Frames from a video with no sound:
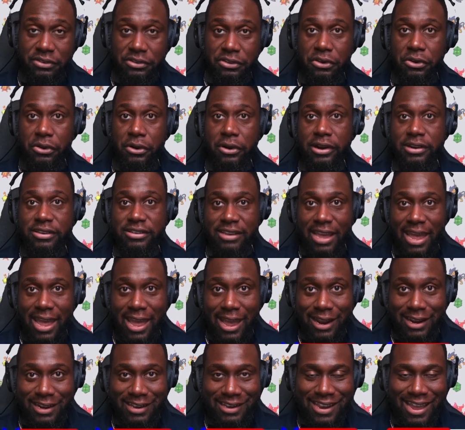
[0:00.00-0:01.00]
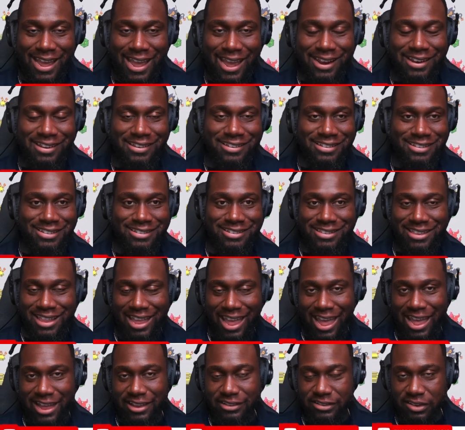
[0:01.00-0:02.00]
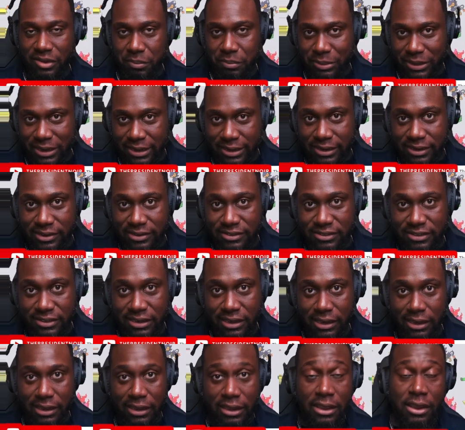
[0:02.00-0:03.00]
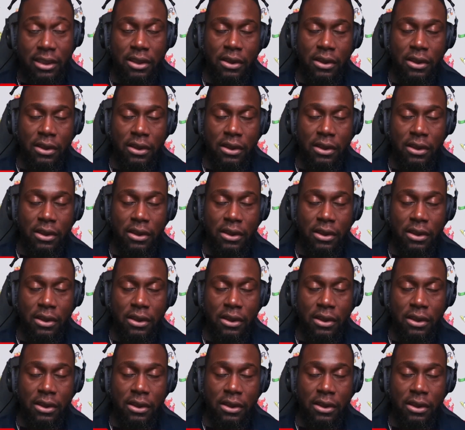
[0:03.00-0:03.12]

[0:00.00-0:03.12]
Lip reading: your attack not just has dependency